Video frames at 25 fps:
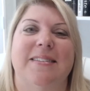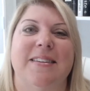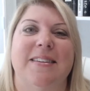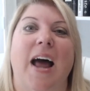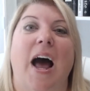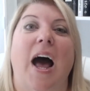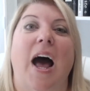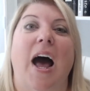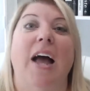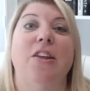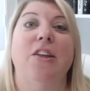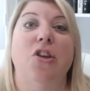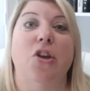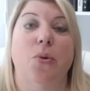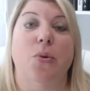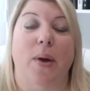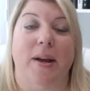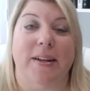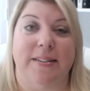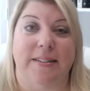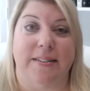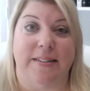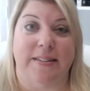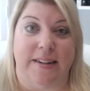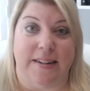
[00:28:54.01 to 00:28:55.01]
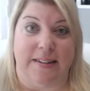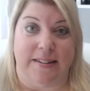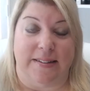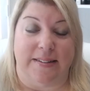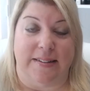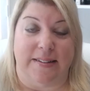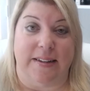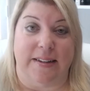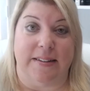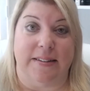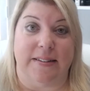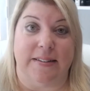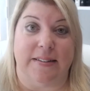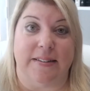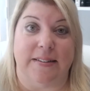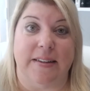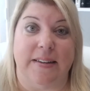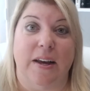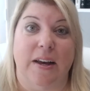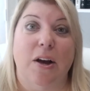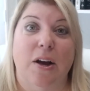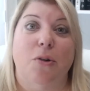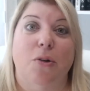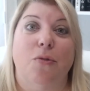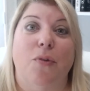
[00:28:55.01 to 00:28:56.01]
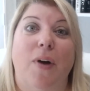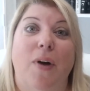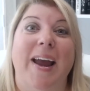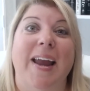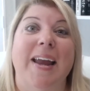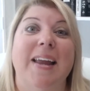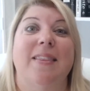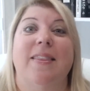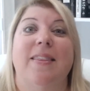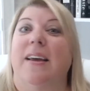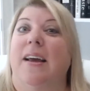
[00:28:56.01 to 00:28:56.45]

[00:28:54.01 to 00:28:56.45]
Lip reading: non-US citizens, right?